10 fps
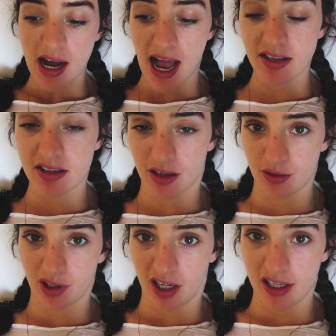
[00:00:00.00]
at
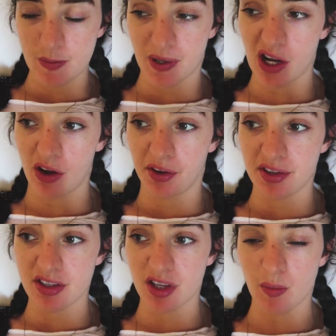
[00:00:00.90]
sunrise
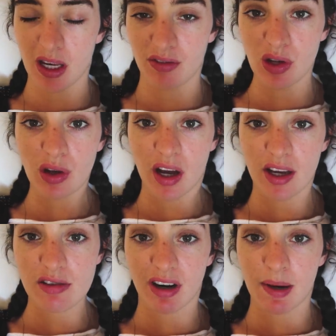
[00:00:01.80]
because so many of you
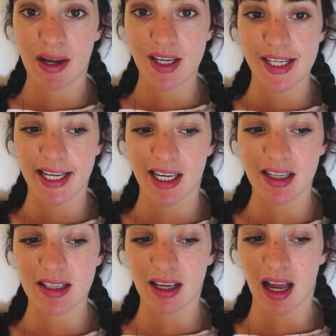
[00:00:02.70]
guys recommended
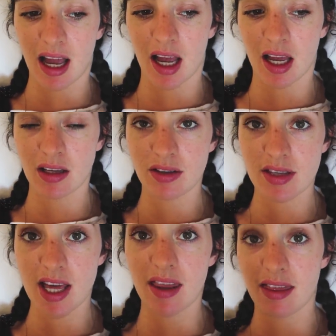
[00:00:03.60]
it, and
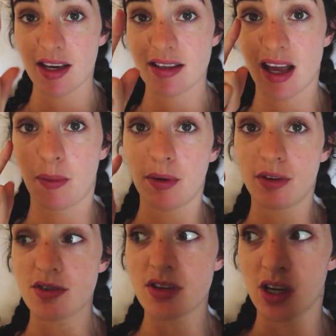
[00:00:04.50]
then this
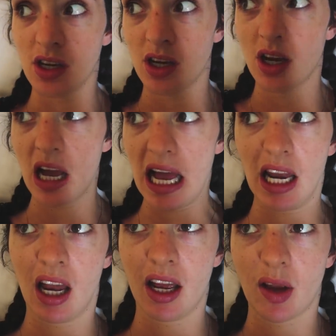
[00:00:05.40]
happened
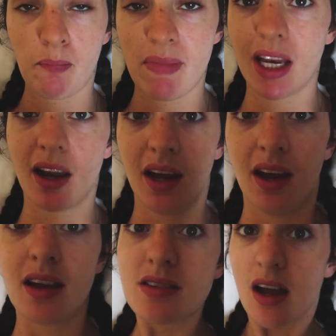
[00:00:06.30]
at like midnight
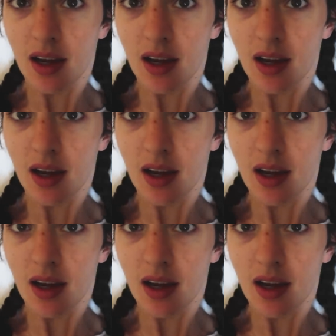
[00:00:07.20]
last